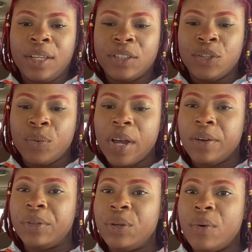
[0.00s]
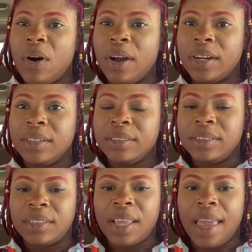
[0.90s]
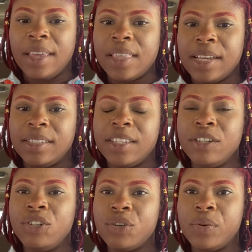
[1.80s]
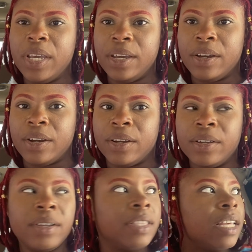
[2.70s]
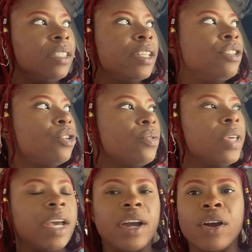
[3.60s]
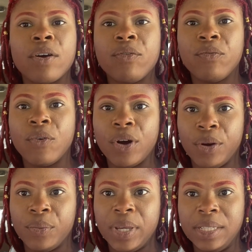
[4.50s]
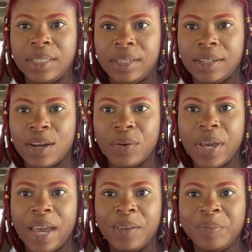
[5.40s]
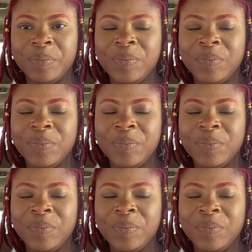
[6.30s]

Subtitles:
to wherever you are. And they sent you here. They sent you there for a reason, okay?